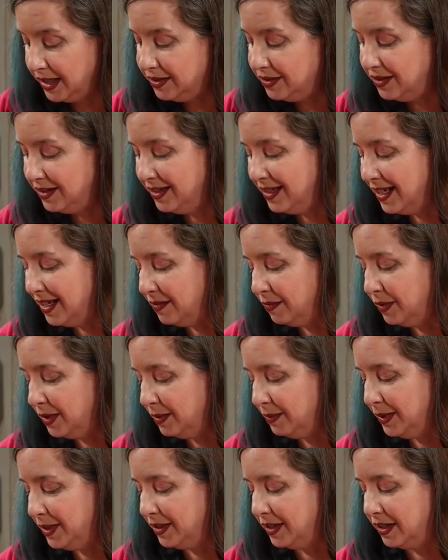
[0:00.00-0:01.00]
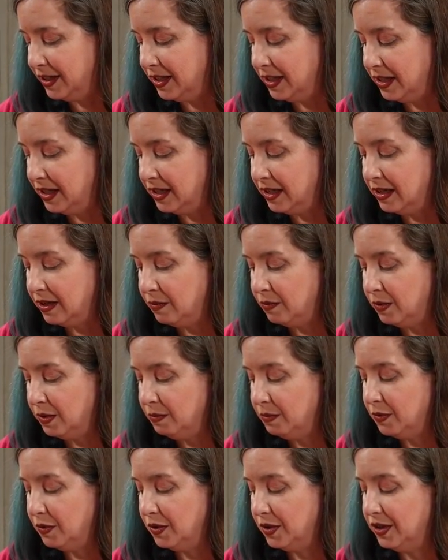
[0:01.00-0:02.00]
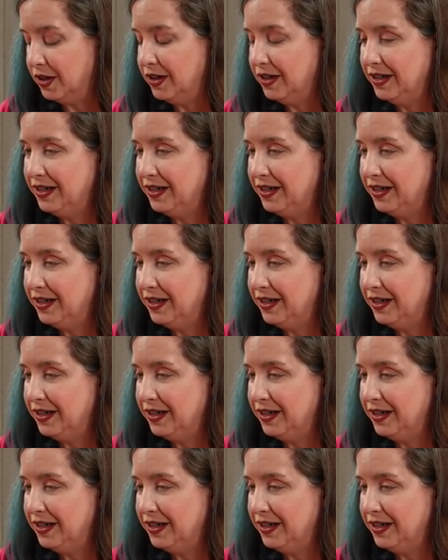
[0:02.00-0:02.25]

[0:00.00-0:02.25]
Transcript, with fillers: I not. What am I talking? I got one more.